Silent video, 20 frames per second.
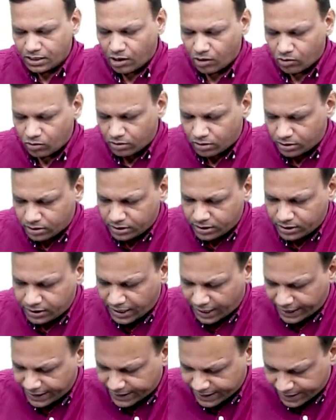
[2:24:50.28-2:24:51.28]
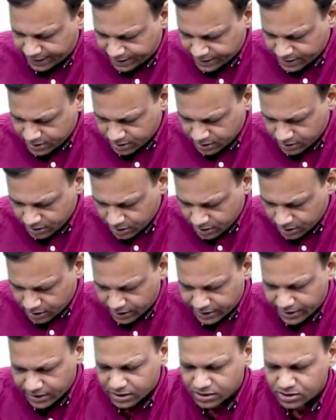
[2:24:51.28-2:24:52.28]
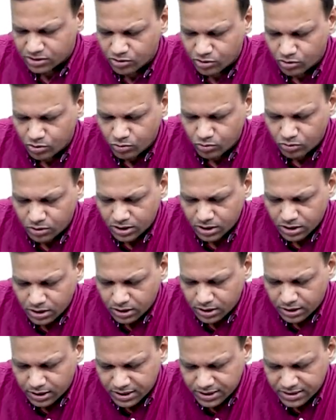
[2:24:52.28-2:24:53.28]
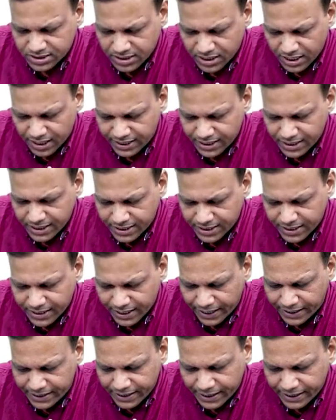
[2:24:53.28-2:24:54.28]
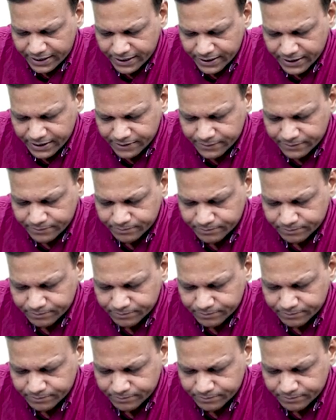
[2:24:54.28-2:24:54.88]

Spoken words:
Now nitrates, the drugs include glyceryl trinitrate